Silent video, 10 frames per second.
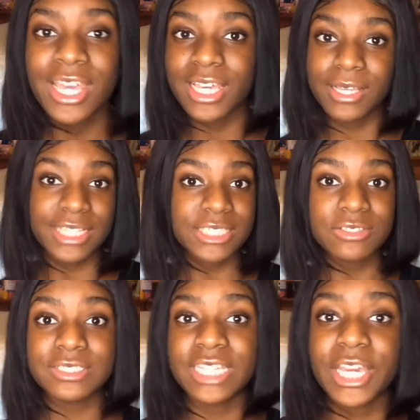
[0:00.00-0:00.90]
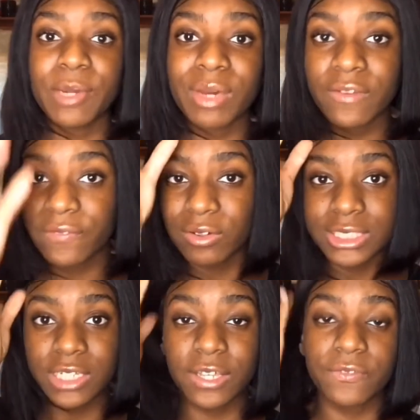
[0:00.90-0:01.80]
Because he used to take everybody's phones
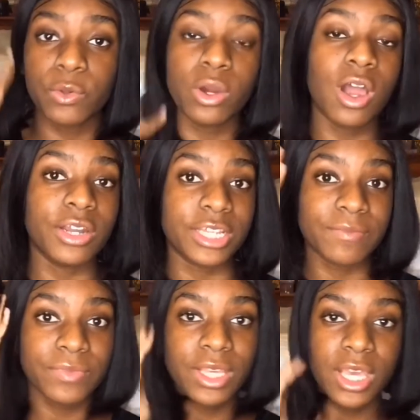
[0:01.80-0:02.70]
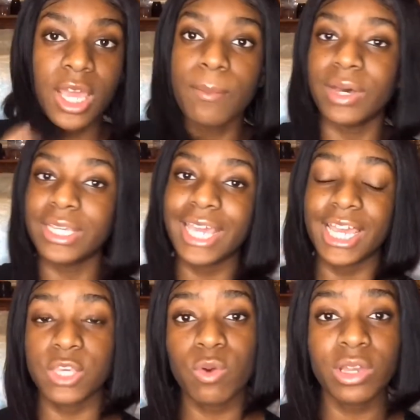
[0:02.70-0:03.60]
that if you were on it. But yeah,
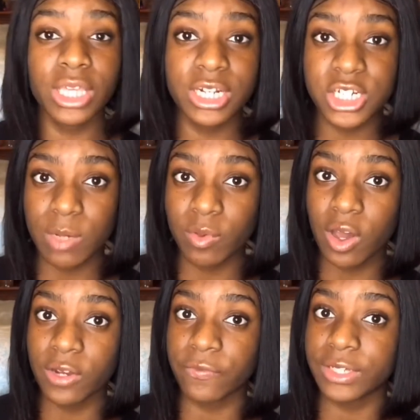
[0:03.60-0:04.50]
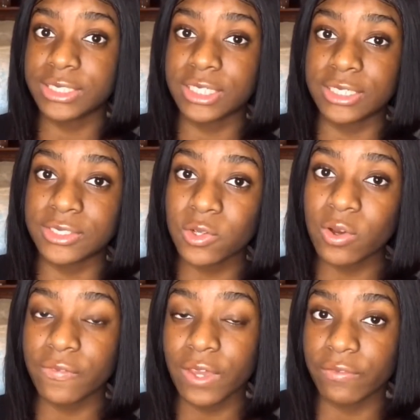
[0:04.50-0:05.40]
you won't get in trouble on the first day of school
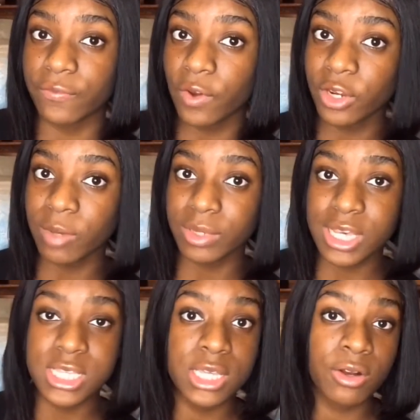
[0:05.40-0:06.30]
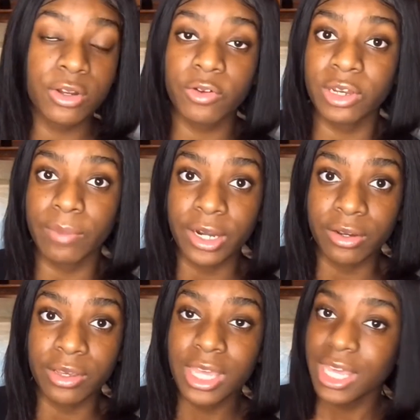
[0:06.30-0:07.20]
if you have your phone out because you don't know any better.
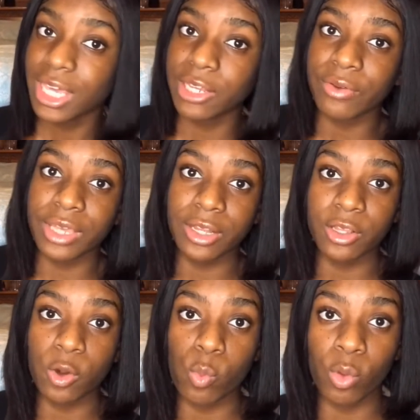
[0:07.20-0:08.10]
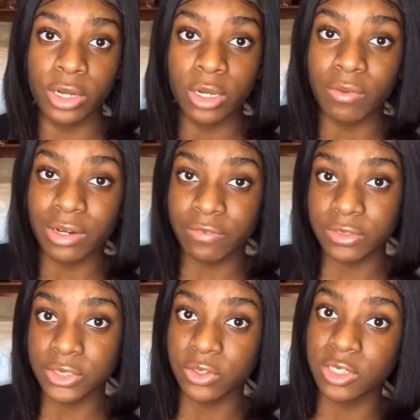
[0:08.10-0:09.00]
And you'll get a little warning or whatever,
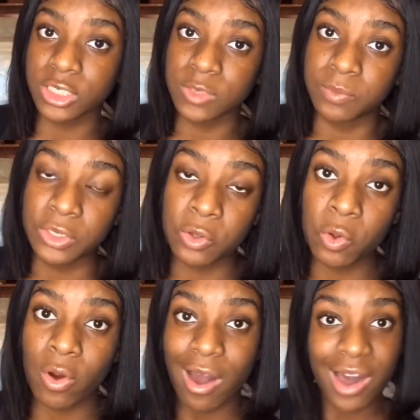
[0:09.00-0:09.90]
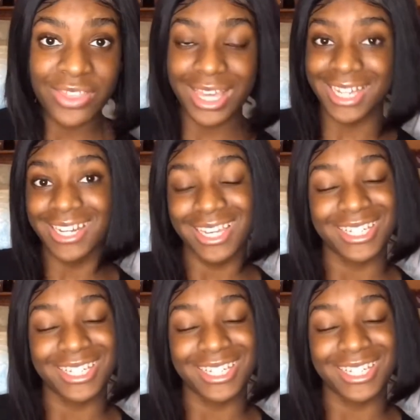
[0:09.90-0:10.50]
so you could just be cool on that day.